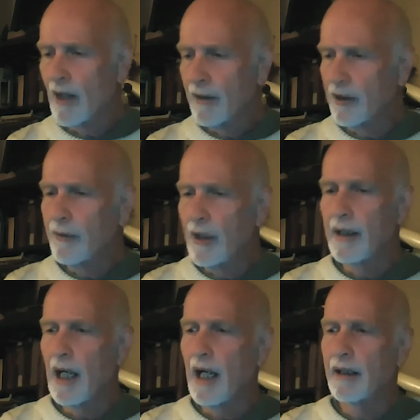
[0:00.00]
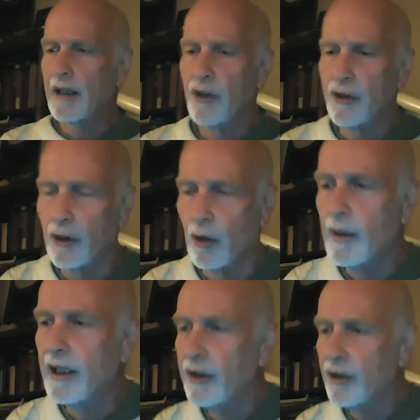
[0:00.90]
something I like to do
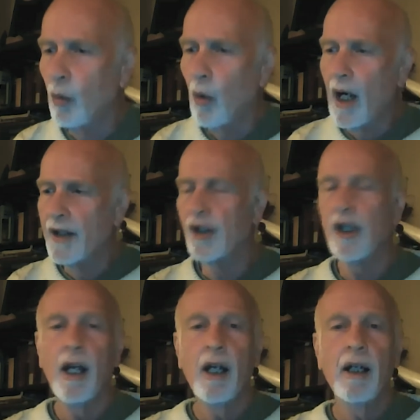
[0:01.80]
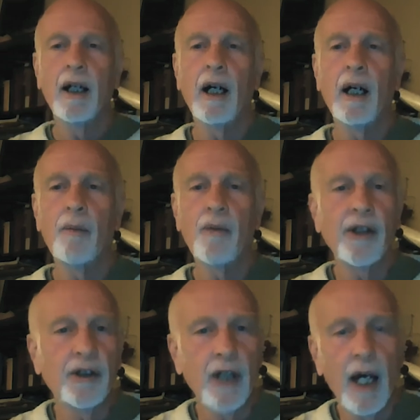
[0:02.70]
is watch um, the
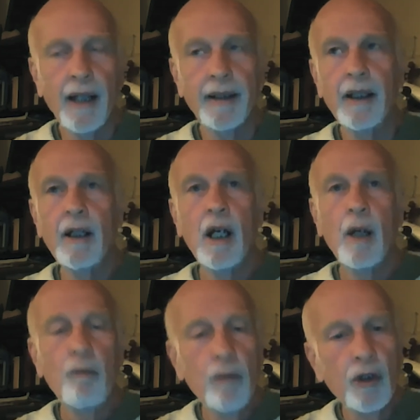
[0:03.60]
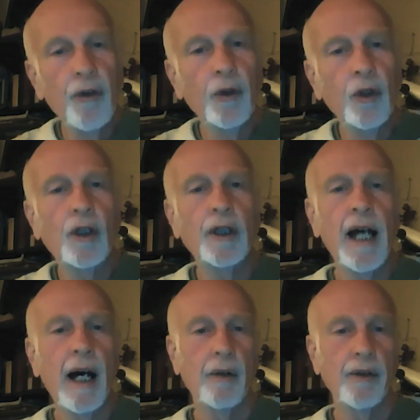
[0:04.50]
sun move through
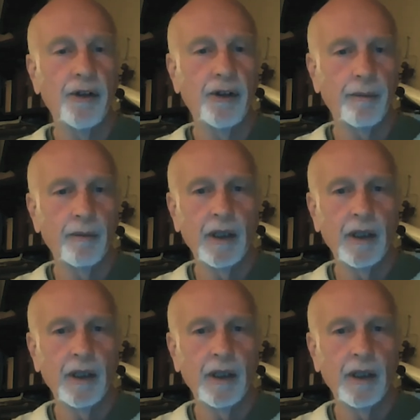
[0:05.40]
clouds